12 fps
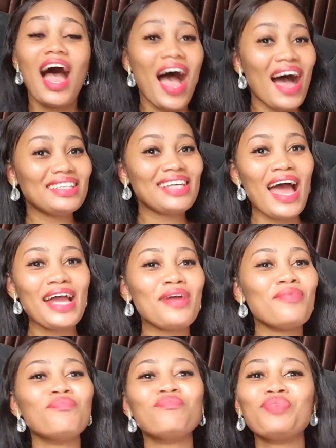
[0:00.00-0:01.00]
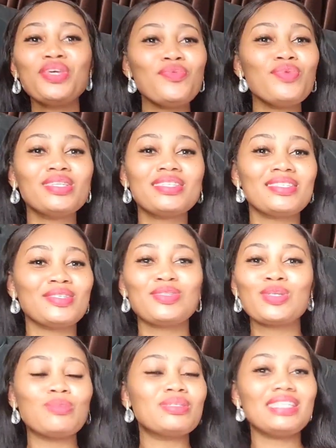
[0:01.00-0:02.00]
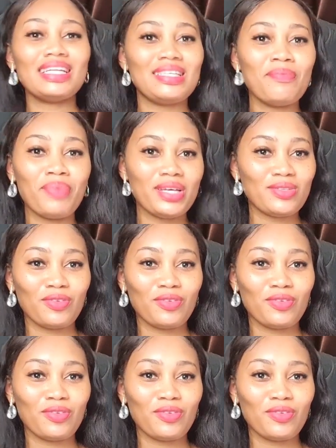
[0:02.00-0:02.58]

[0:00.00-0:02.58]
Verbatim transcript: And I can be with some certain